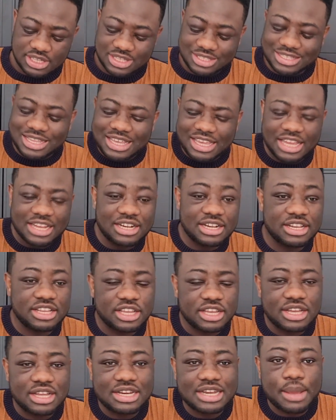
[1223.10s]

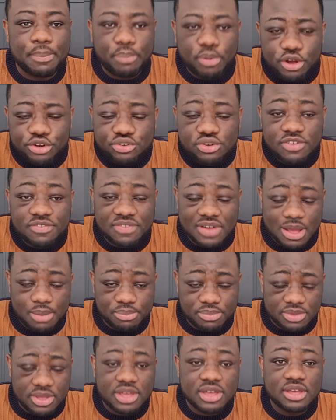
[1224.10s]
Secondly, the poultry
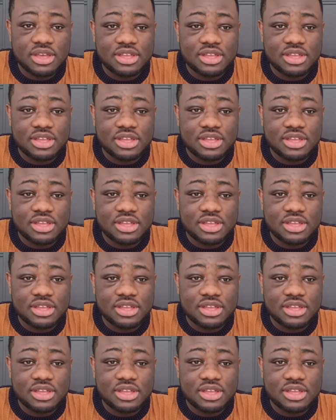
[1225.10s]
farm.